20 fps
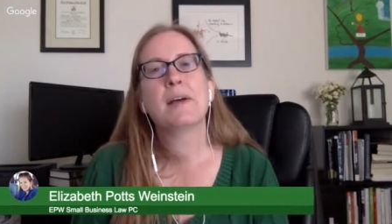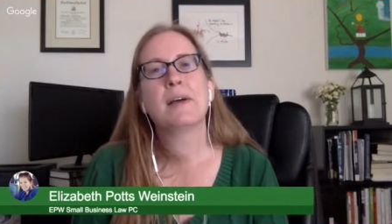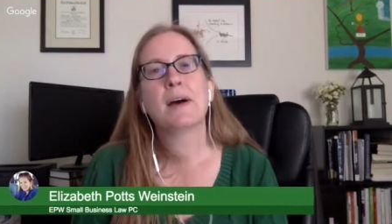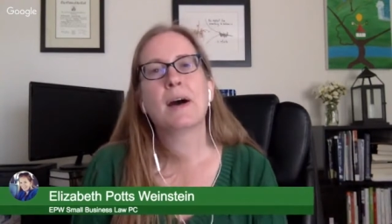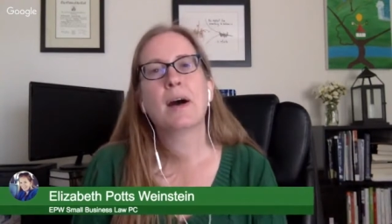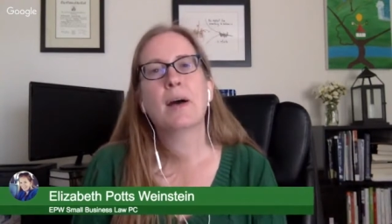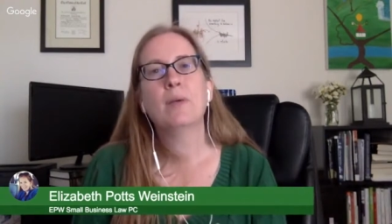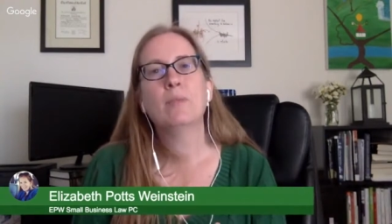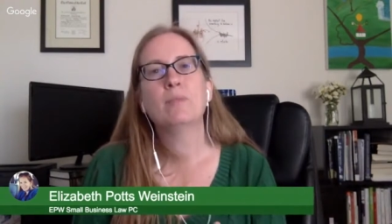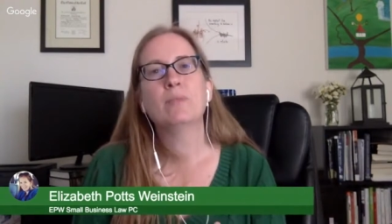
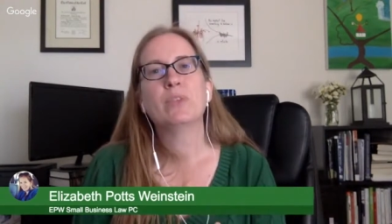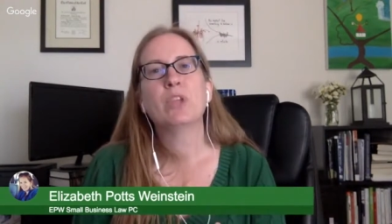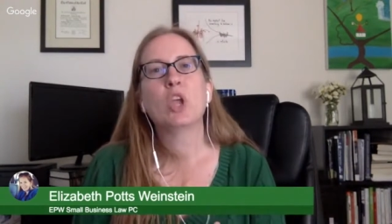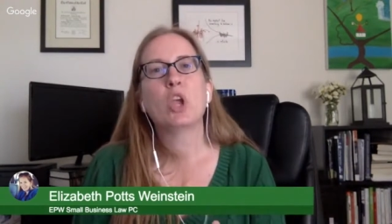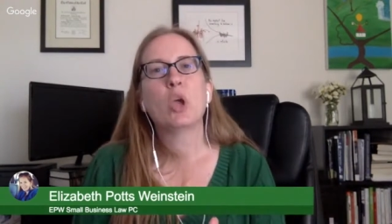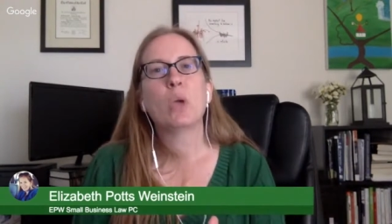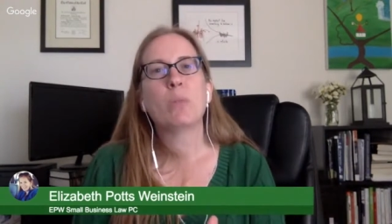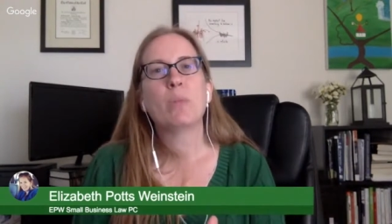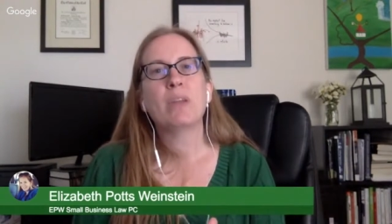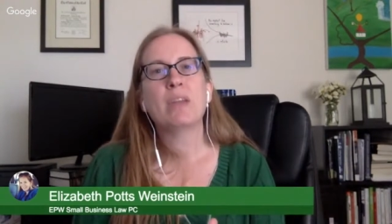
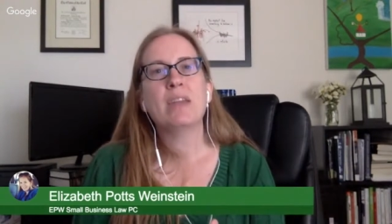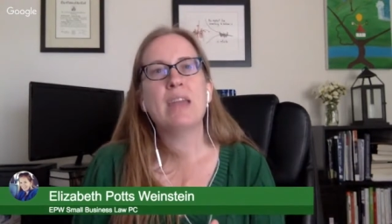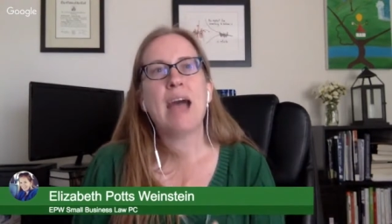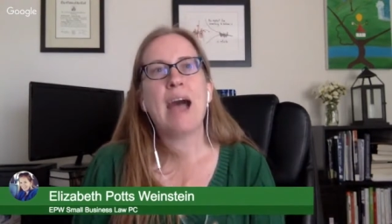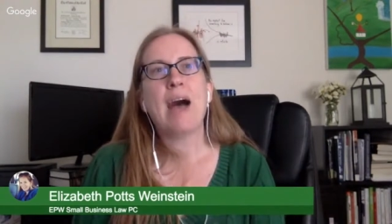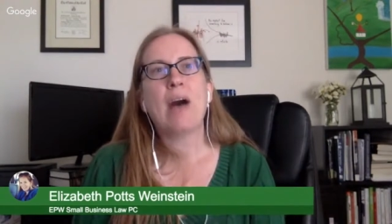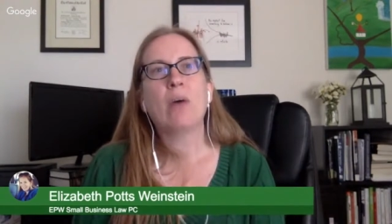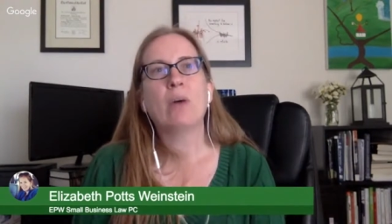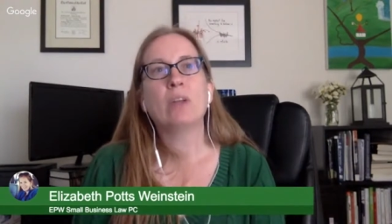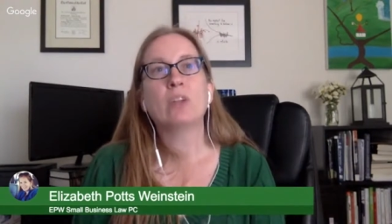But
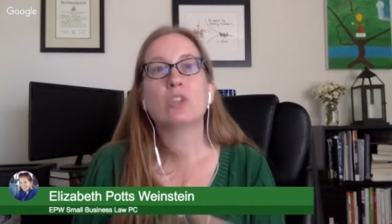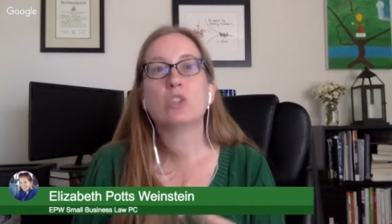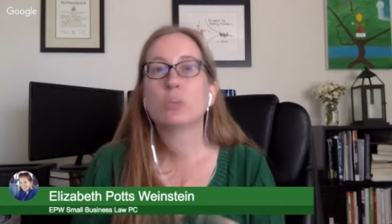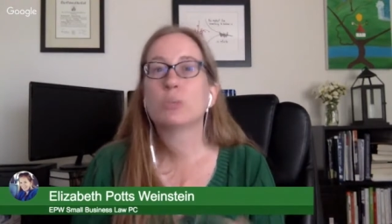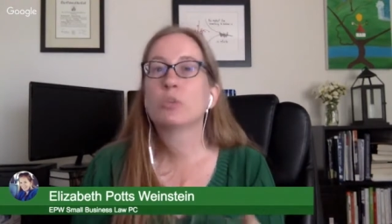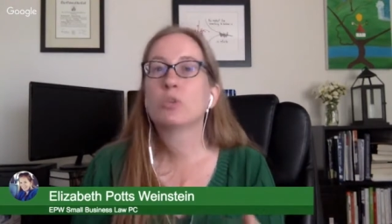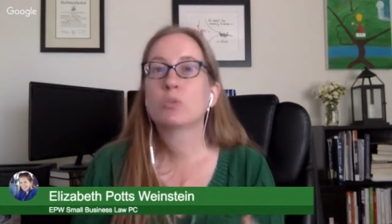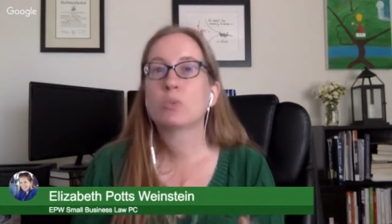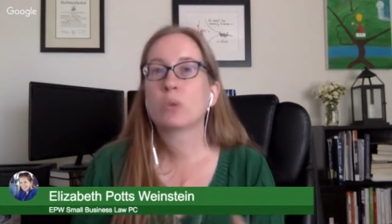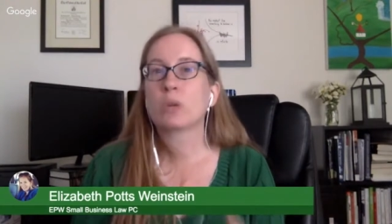now it's so
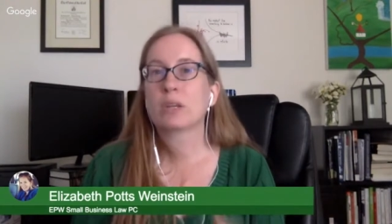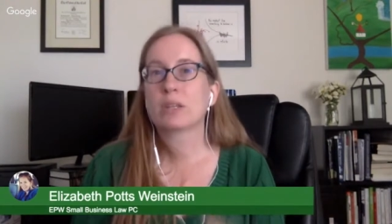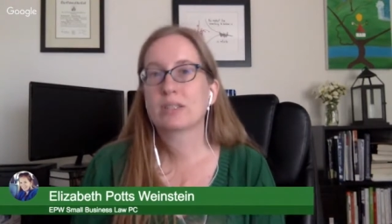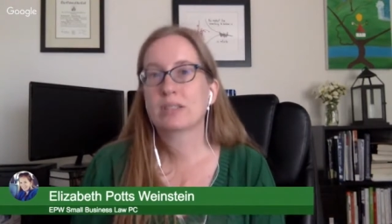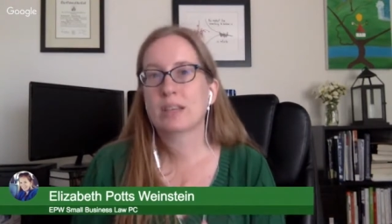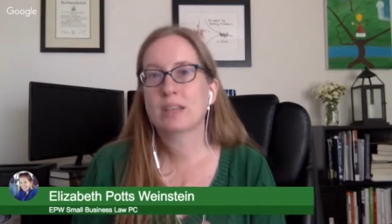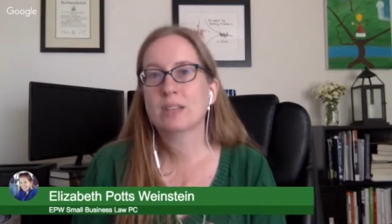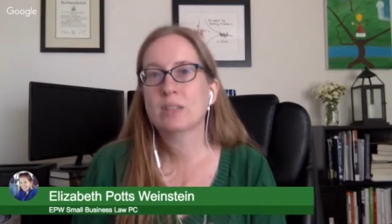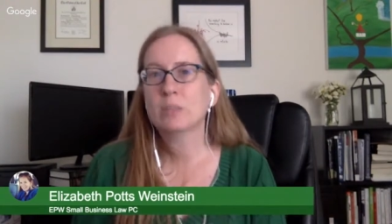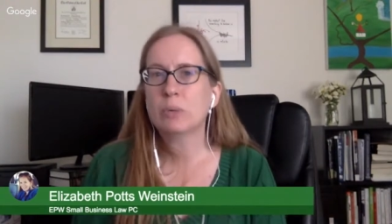much more
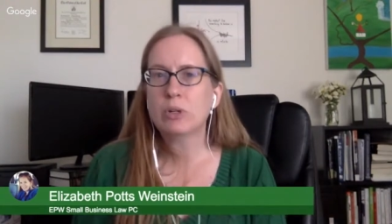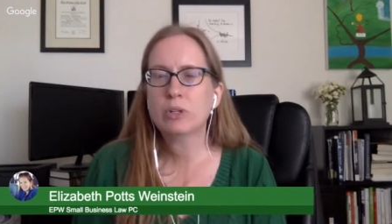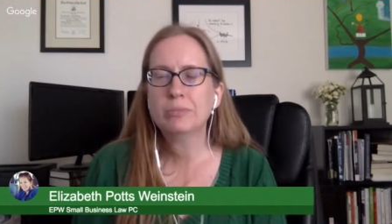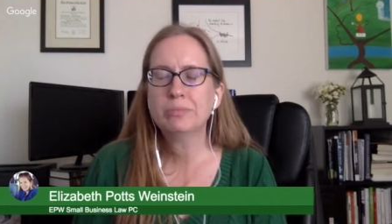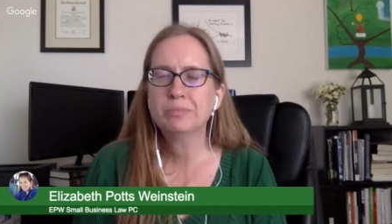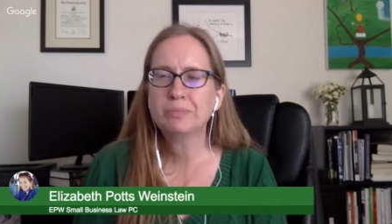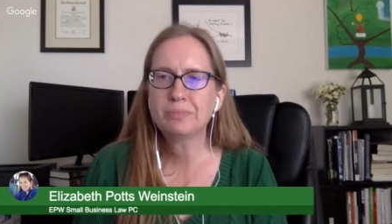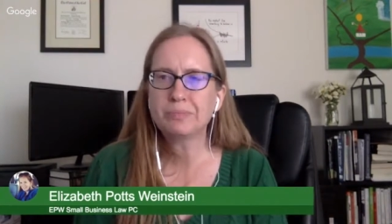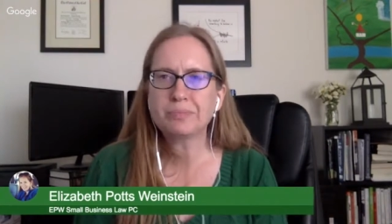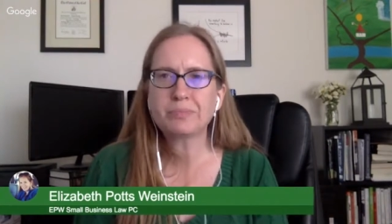
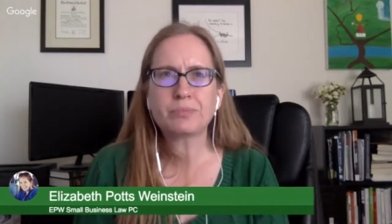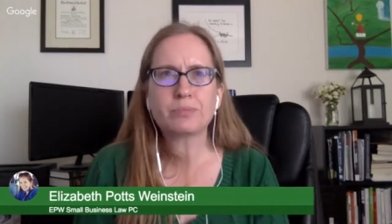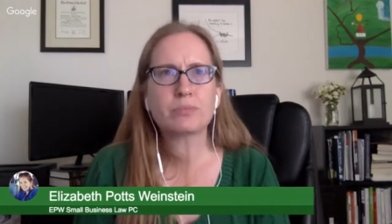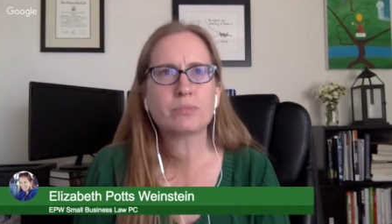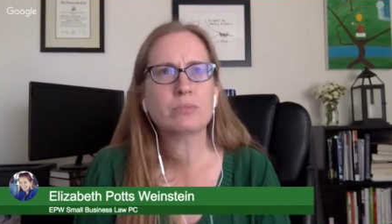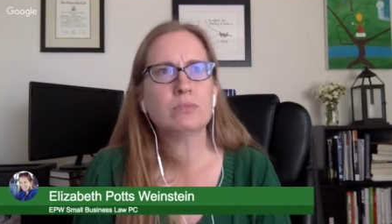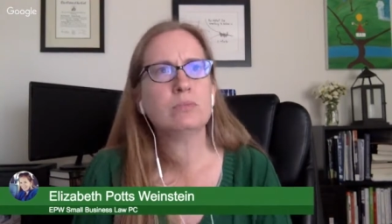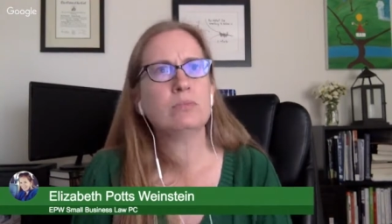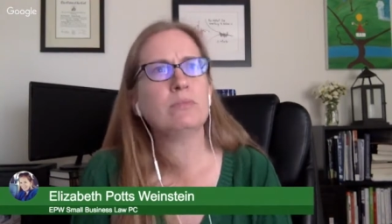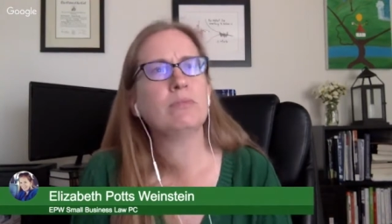accessible
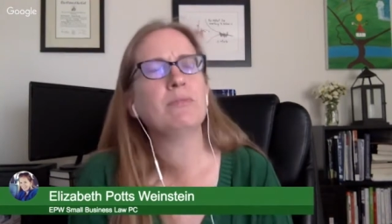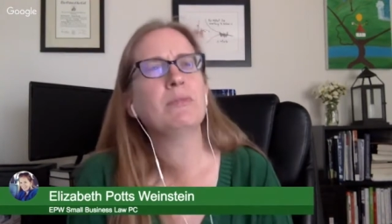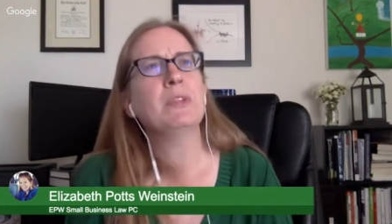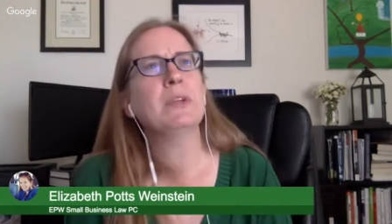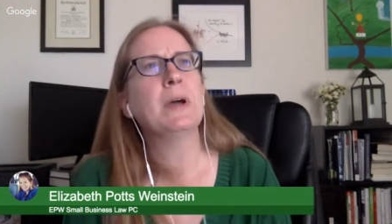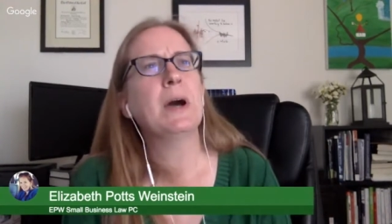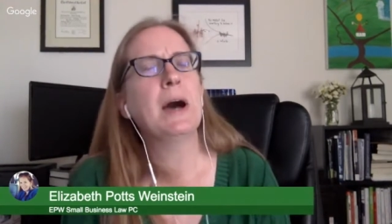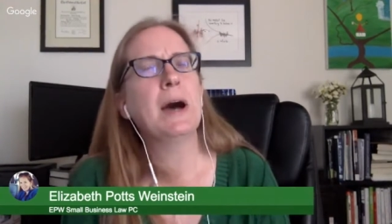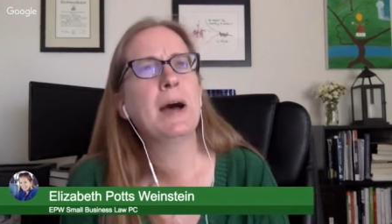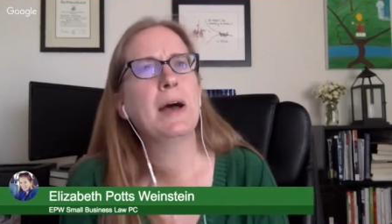
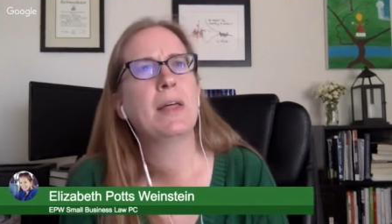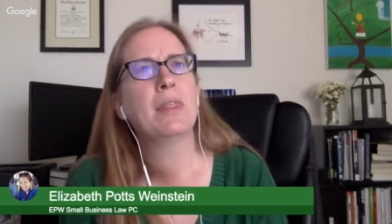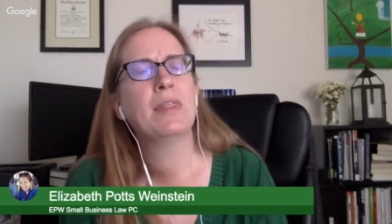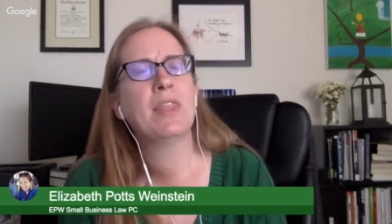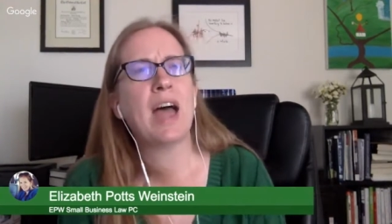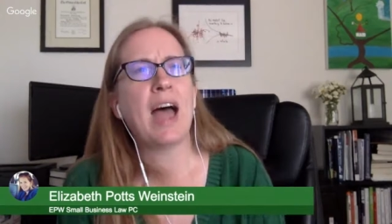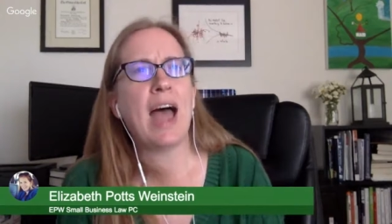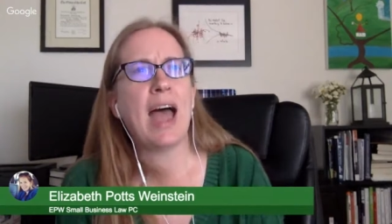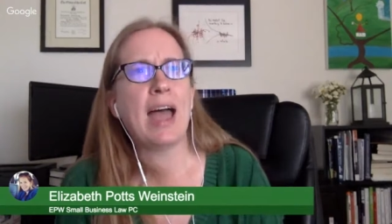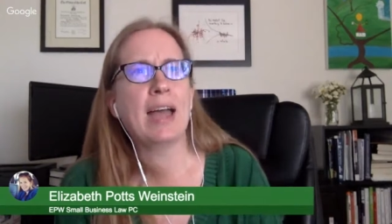
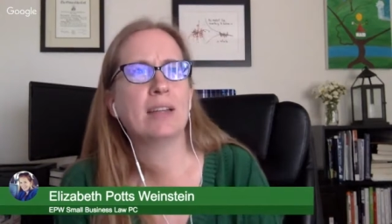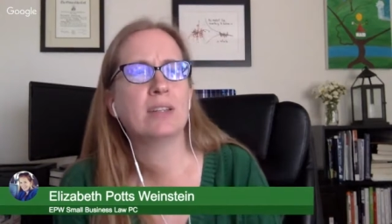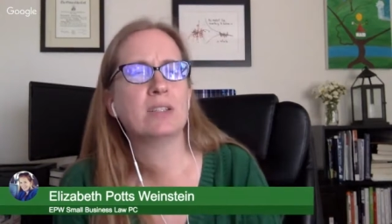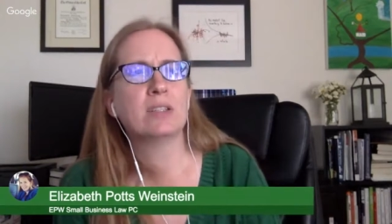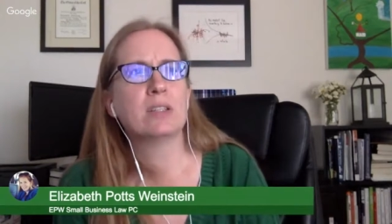that